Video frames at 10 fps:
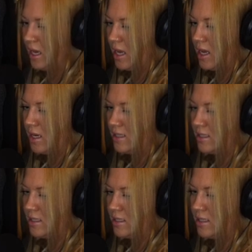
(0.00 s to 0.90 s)

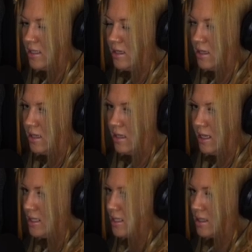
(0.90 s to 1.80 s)
And
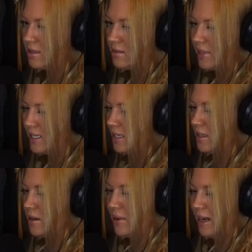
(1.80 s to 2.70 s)
that's
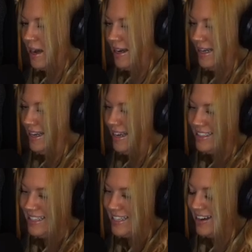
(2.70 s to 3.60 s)
basically what I
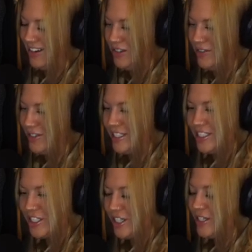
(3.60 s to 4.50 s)
had to get over.
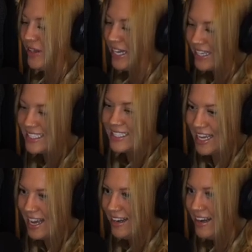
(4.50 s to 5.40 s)
And sure, like I
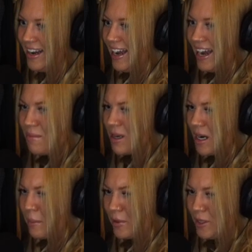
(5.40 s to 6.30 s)
said, I'm
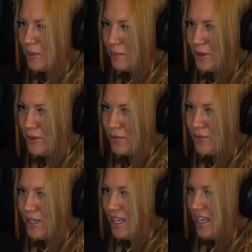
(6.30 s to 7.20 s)
not bulletproof.
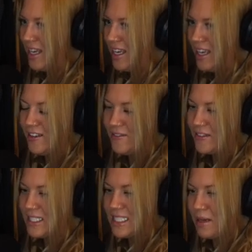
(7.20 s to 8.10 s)

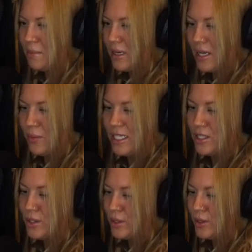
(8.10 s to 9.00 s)
If somebody
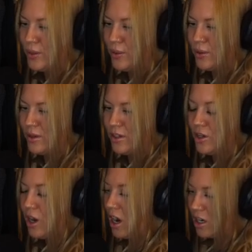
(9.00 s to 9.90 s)
was to
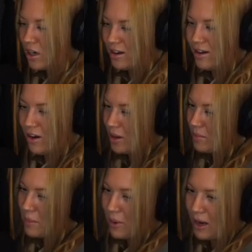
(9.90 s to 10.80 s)
knock on
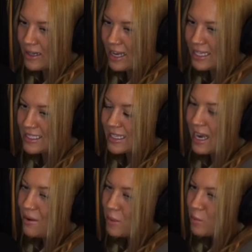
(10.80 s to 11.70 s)
my podcast,
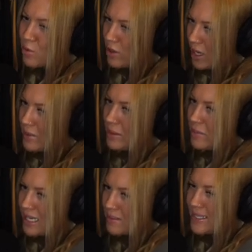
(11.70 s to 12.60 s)
I would probably
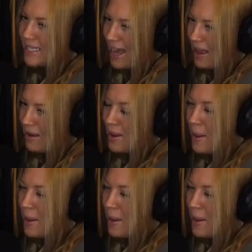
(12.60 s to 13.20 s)
be upset.